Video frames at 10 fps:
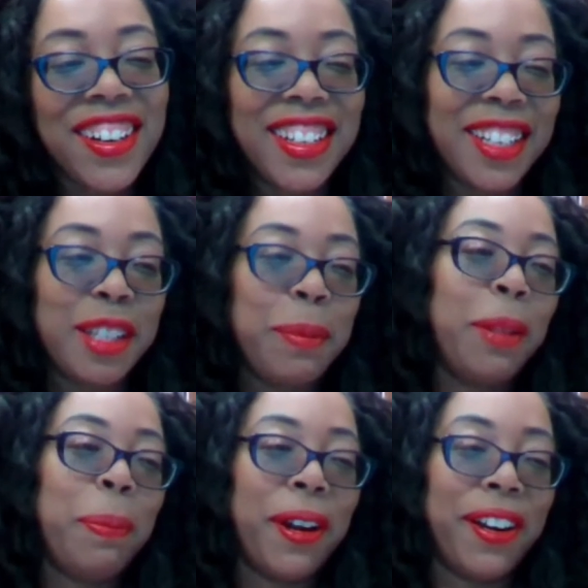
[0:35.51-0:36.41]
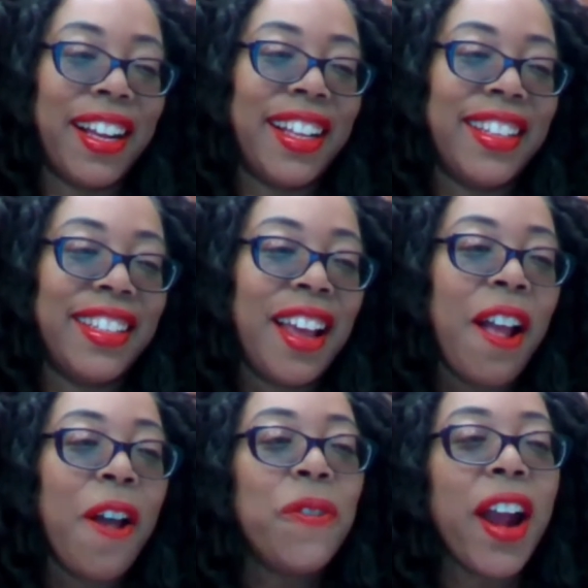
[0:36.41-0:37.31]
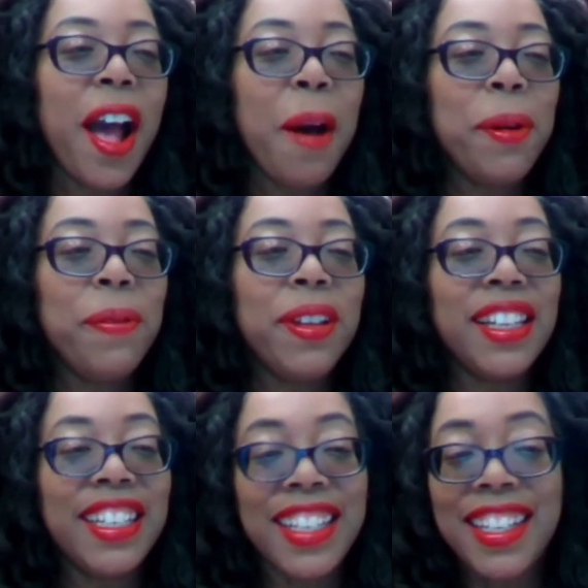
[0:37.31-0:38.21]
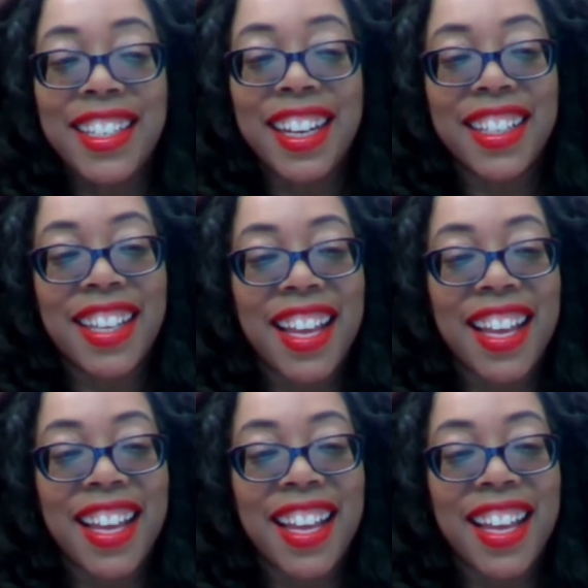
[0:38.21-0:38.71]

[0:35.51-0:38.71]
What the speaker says: Elizabeth Perkins for helping with logistics